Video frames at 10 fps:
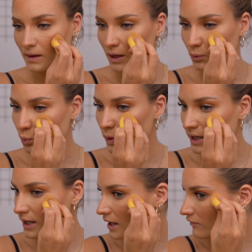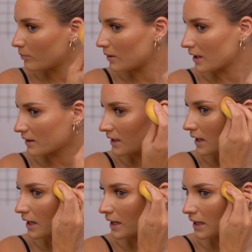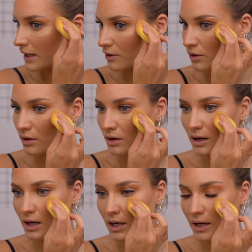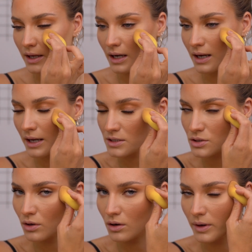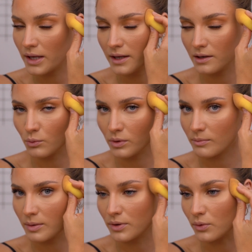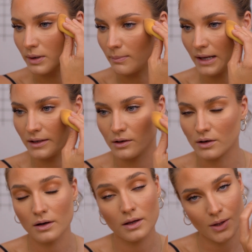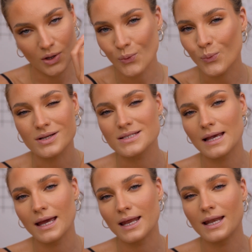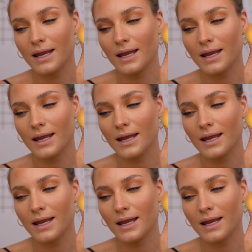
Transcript: And when I have applied the highlighter, I like to go in with my beauty blender once again.